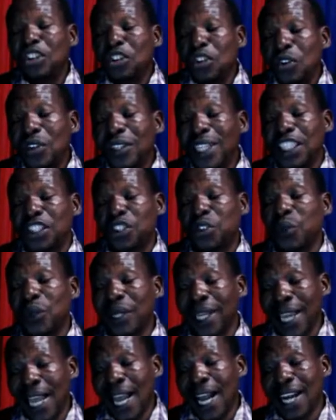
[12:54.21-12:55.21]
know that you
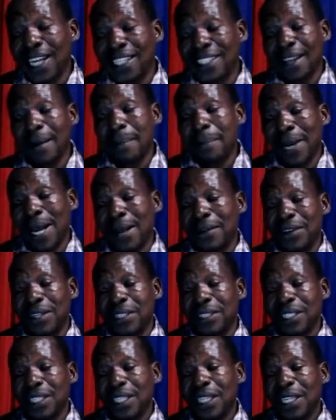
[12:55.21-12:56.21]
care as a
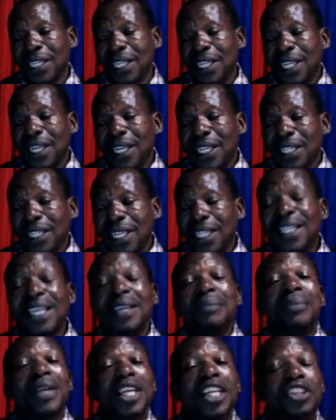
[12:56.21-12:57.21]
parent, that
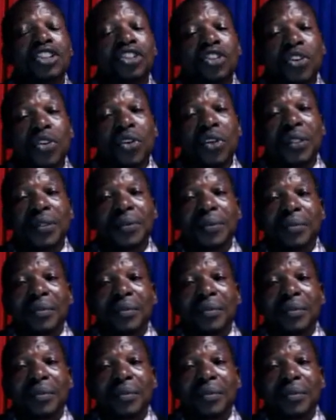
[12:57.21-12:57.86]
they may know